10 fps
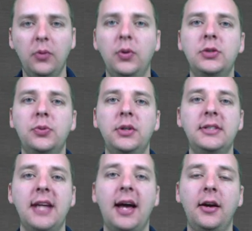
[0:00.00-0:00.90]
which
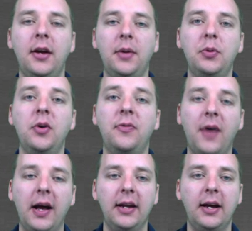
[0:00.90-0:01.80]
ones added up to a
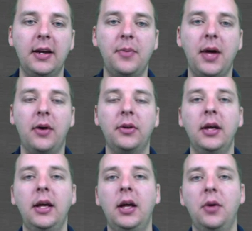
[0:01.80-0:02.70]
finite amount
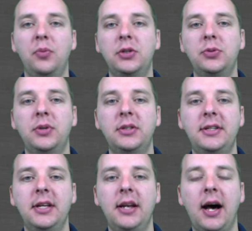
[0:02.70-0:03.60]
and which ones
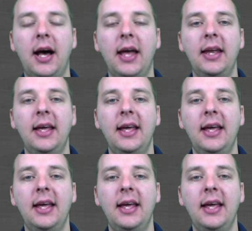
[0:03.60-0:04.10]
did not.